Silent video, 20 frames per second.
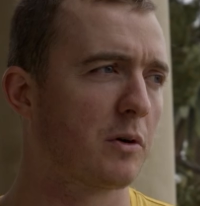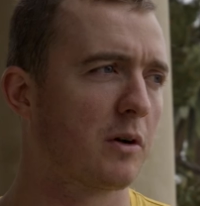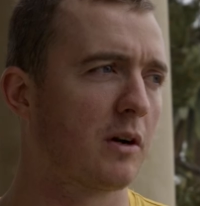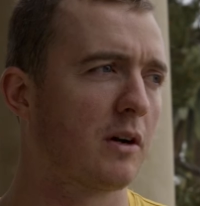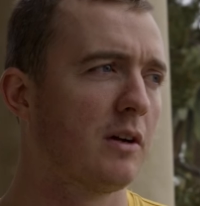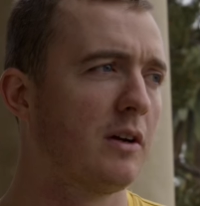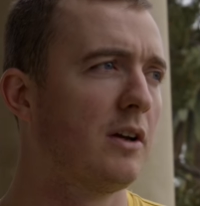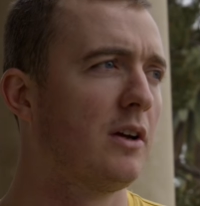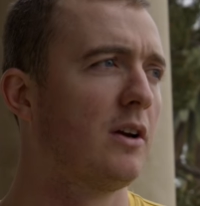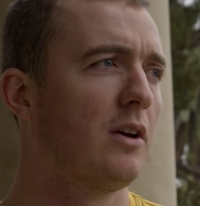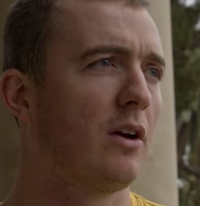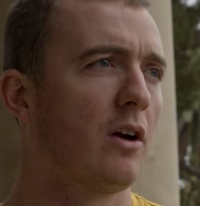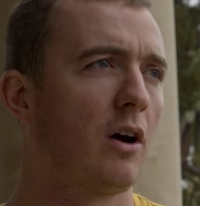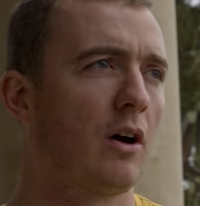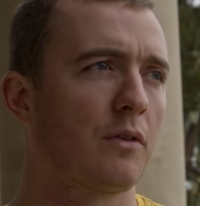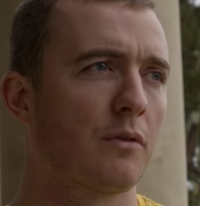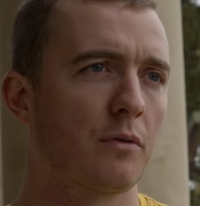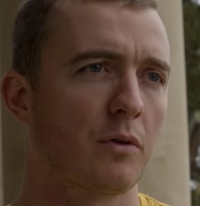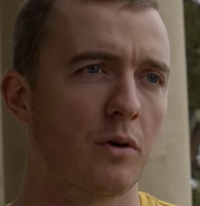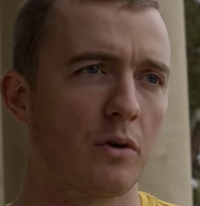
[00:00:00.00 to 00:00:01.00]
We're
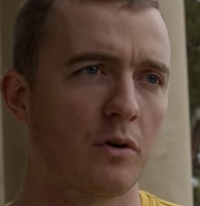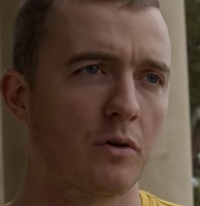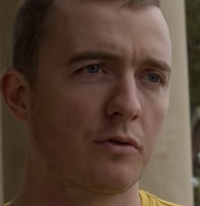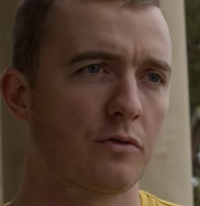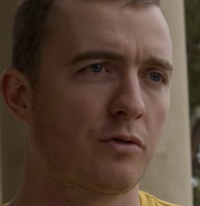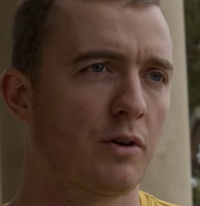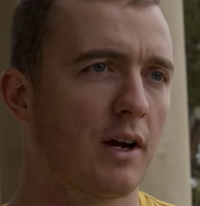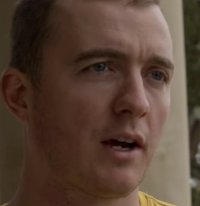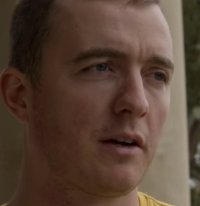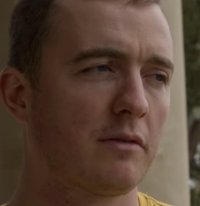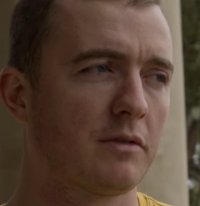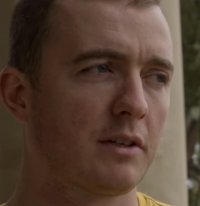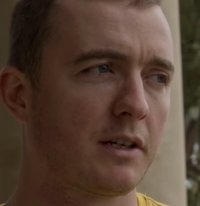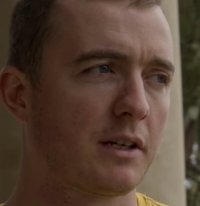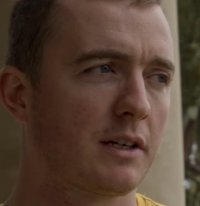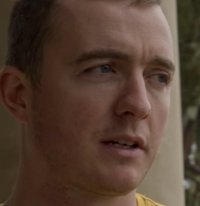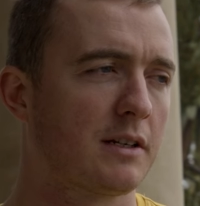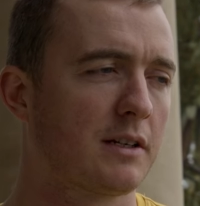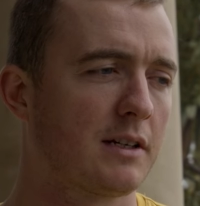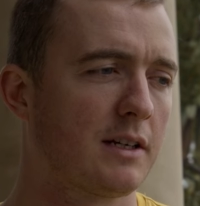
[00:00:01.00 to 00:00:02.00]
on the road,
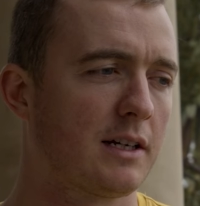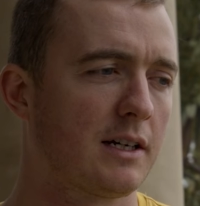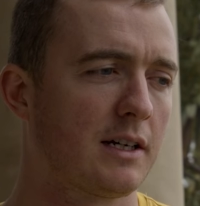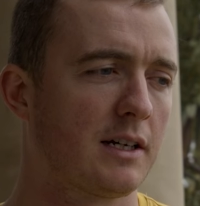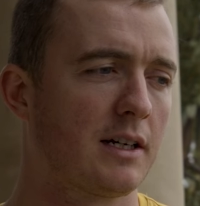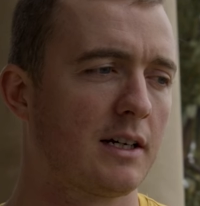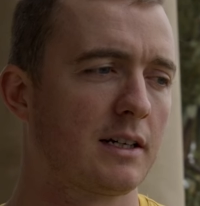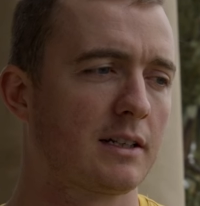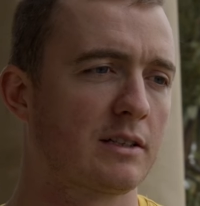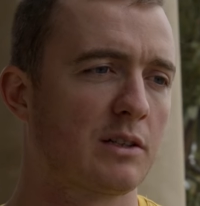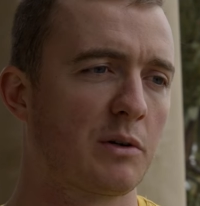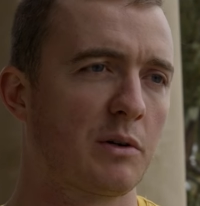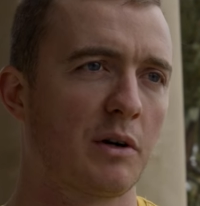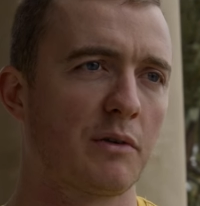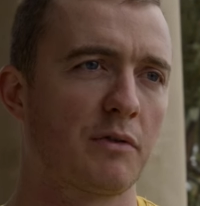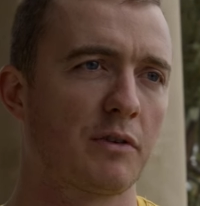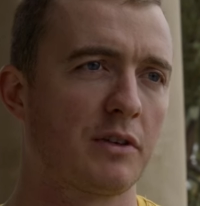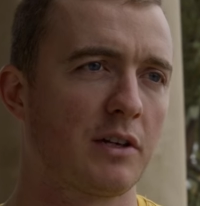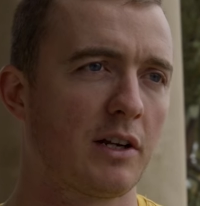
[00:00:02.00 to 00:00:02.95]
traveling, going out for